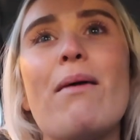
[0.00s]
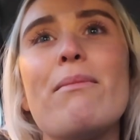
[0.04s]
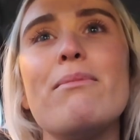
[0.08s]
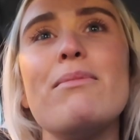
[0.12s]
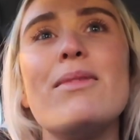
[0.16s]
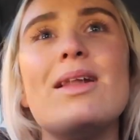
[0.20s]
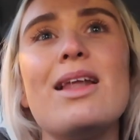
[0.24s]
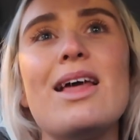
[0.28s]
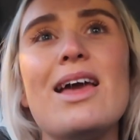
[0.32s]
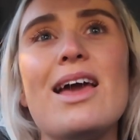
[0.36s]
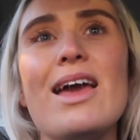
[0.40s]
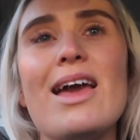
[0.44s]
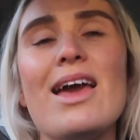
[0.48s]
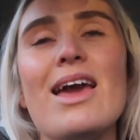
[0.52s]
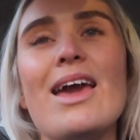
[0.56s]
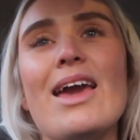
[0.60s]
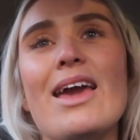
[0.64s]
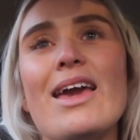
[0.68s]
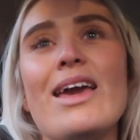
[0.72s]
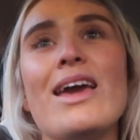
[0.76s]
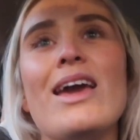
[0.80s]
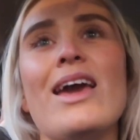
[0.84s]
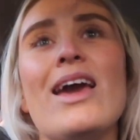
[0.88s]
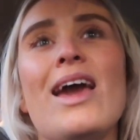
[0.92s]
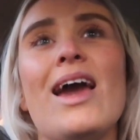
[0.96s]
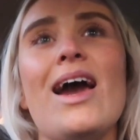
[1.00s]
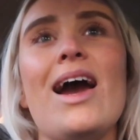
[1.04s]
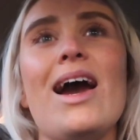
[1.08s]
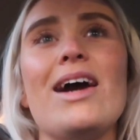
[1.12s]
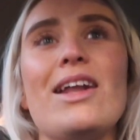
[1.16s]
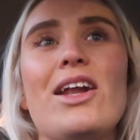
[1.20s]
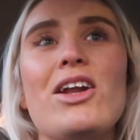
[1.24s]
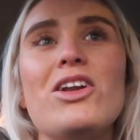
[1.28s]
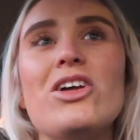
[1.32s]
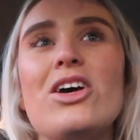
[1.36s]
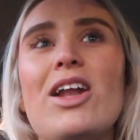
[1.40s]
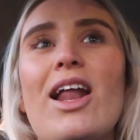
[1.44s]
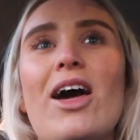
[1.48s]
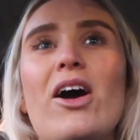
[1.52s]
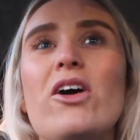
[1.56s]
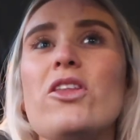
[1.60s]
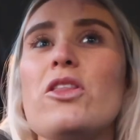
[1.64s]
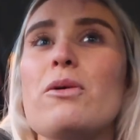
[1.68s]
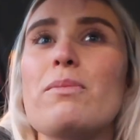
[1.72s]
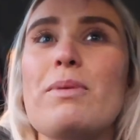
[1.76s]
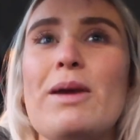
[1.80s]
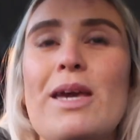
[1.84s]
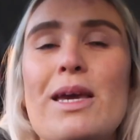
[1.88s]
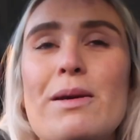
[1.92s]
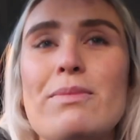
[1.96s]
family. And I know that
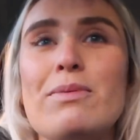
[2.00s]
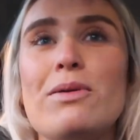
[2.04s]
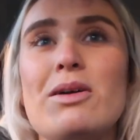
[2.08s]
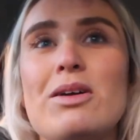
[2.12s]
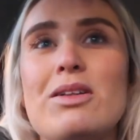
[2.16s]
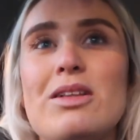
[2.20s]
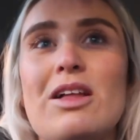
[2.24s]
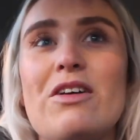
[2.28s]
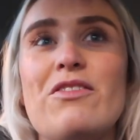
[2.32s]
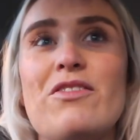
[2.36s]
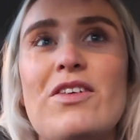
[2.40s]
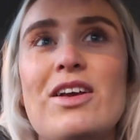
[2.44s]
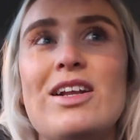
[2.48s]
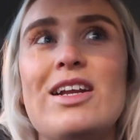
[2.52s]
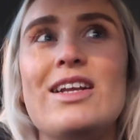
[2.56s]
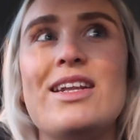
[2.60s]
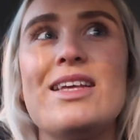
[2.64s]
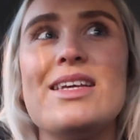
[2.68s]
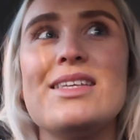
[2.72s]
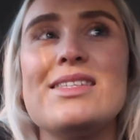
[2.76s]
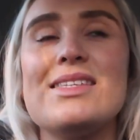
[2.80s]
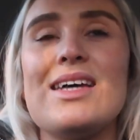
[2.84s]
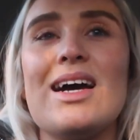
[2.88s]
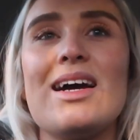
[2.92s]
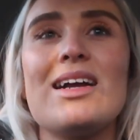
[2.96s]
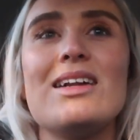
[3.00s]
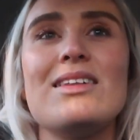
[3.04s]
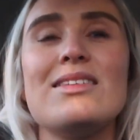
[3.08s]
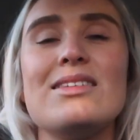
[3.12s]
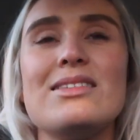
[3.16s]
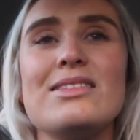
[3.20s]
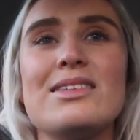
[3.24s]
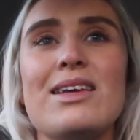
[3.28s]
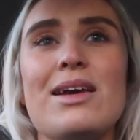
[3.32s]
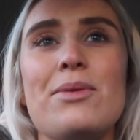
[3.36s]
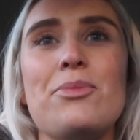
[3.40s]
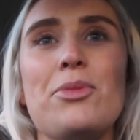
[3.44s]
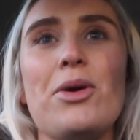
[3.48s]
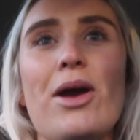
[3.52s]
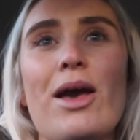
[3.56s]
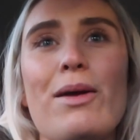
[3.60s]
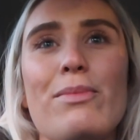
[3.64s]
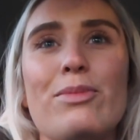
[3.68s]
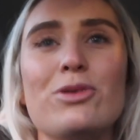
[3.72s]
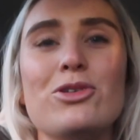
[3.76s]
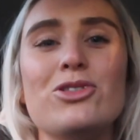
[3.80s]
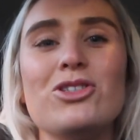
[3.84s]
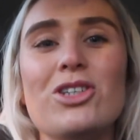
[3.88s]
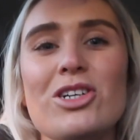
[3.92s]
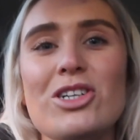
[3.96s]
other people are feeling exactly the same way,
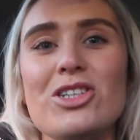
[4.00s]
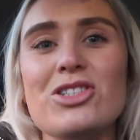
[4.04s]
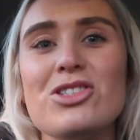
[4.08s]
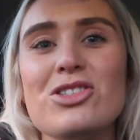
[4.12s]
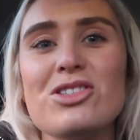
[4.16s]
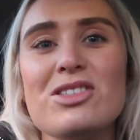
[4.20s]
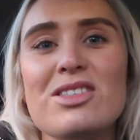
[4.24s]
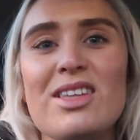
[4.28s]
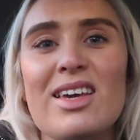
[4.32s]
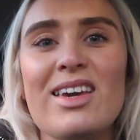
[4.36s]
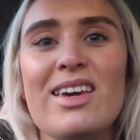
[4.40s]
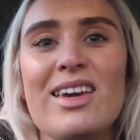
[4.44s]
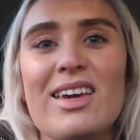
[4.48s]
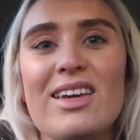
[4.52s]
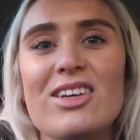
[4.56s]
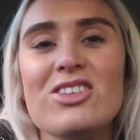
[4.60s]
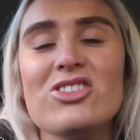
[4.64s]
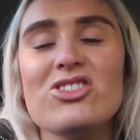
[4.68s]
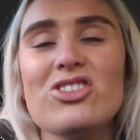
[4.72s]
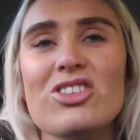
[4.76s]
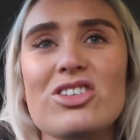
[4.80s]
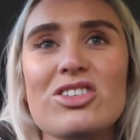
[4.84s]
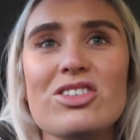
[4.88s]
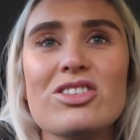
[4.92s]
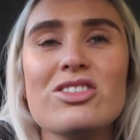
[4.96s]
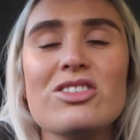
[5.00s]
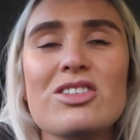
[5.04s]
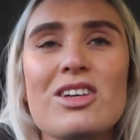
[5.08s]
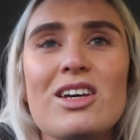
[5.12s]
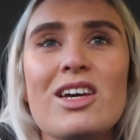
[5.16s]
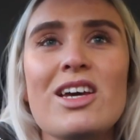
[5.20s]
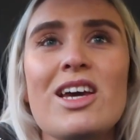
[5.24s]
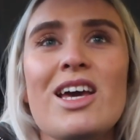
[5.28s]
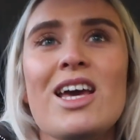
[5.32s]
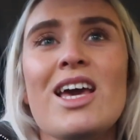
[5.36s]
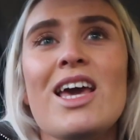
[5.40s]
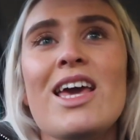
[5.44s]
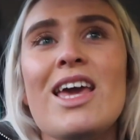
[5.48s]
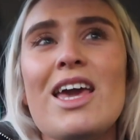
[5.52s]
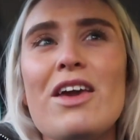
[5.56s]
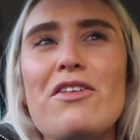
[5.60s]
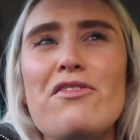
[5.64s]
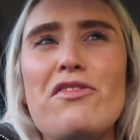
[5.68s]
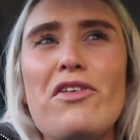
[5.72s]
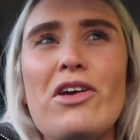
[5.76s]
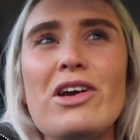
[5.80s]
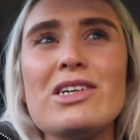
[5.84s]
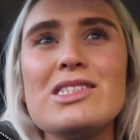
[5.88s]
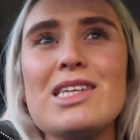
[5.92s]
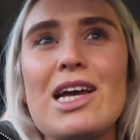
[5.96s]
but don't you just think it's just,
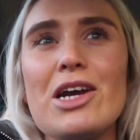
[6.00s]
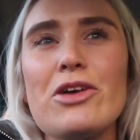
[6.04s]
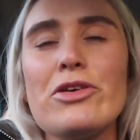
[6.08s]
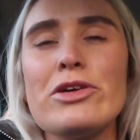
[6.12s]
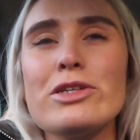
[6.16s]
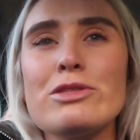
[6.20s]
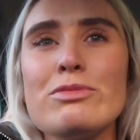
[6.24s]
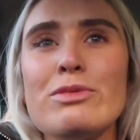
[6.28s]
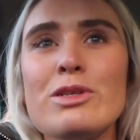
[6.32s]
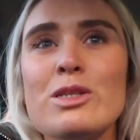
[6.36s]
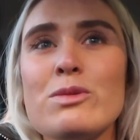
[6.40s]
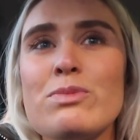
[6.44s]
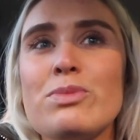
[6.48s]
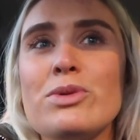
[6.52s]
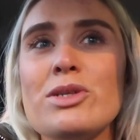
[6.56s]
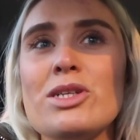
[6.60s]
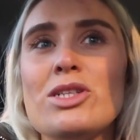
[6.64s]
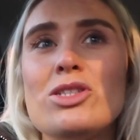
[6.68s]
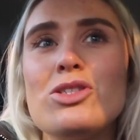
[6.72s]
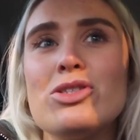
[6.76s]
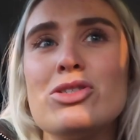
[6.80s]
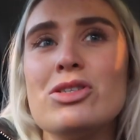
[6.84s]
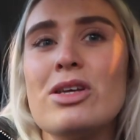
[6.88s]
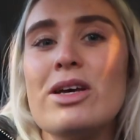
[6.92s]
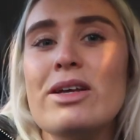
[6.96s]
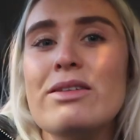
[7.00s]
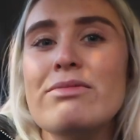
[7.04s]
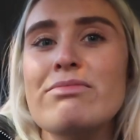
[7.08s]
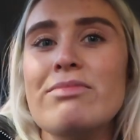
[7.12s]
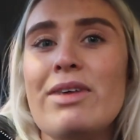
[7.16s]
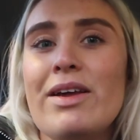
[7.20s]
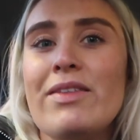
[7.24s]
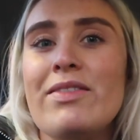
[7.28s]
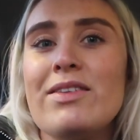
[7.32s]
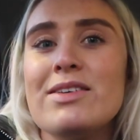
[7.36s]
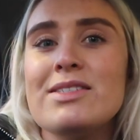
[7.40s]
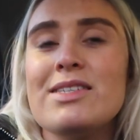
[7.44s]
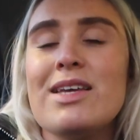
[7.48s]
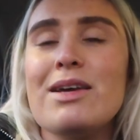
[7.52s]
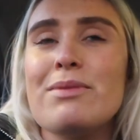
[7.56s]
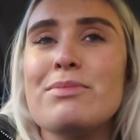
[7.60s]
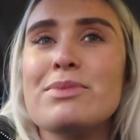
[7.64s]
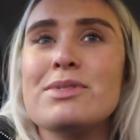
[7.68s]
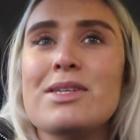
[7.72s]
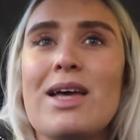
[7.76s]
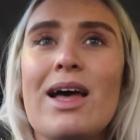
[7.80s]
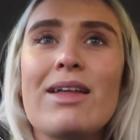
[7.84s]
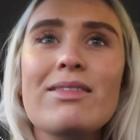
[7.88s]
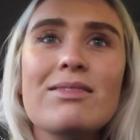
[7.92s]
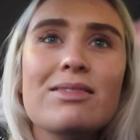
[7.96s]
it feels like Christmas, but it doesn't in the same
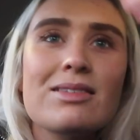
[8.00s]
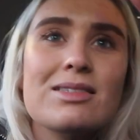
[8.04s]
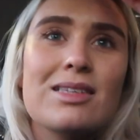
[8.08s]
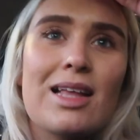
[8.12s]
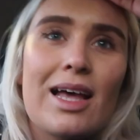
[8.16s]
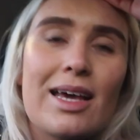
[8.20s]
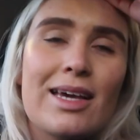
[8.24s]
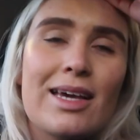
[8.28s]
sense.